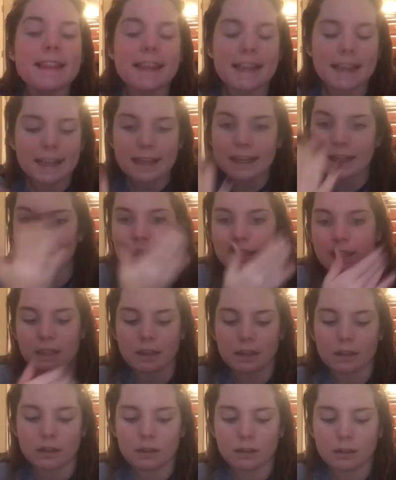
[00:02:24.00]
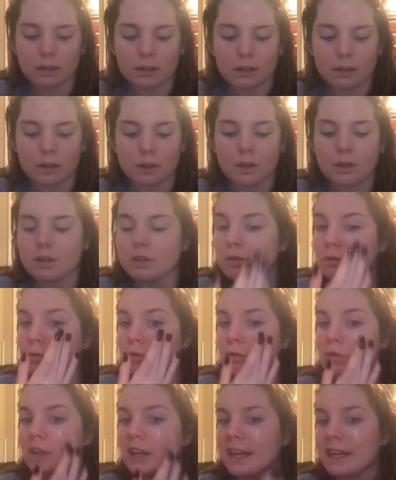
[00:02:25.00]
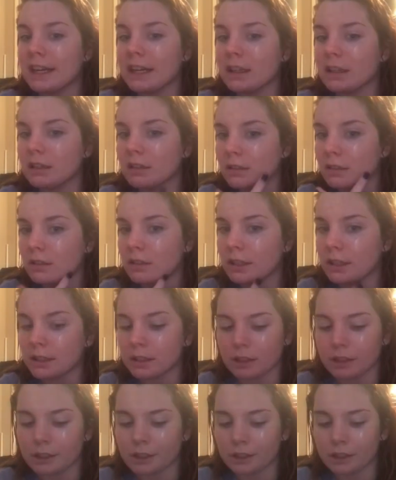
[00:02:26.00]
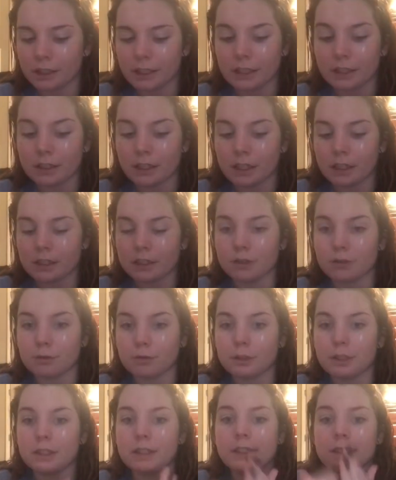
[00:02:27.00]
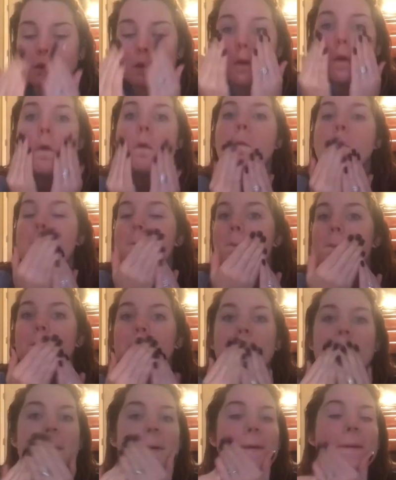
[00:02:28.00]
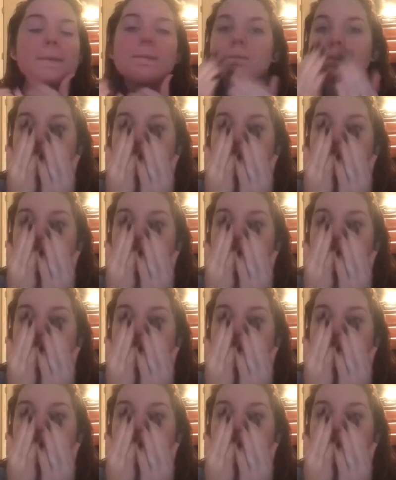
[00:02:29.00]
thin and ran. This clearly doesn't run, but